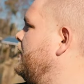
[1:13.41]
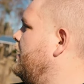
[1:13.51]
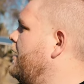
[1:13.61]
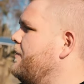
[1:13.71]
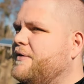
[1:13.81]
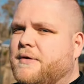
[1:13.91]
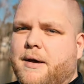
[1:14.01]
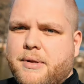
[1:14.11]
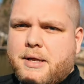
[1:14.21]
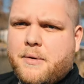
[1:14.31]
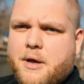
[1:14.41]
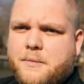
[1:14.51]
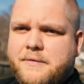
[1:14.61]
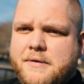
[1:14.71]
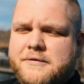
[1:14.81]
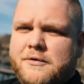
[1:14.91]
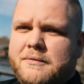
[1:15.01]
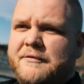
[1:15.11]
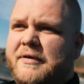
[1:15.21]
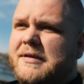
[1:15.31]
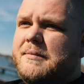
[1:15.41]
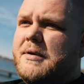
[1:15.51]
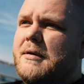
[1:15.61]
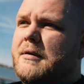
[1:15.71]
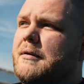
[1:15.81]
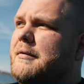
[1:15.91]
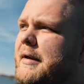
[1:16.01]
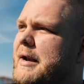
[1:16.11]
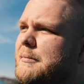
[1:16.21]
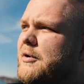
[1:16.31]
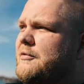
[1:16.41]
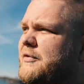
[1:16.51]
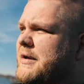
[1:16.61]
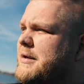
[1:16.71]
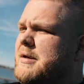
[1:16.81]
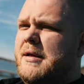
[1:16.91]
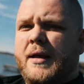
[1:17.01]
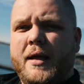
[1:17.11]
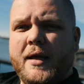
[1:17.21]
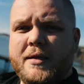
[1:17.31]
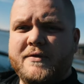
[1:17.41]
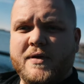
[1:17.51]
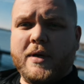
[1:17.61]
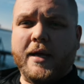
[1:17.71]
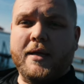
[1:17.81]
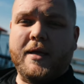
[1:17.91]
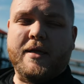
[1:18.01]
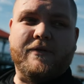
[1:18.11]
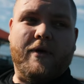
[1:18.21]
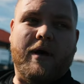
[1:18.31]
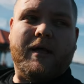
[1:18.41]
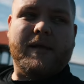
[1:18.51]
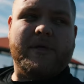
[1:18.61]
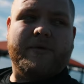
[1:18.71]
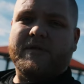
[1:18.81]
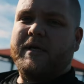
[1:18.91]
And so I'm playing around with the SIRUI 50mm anamorphic and seeing what I can get. So let me know what you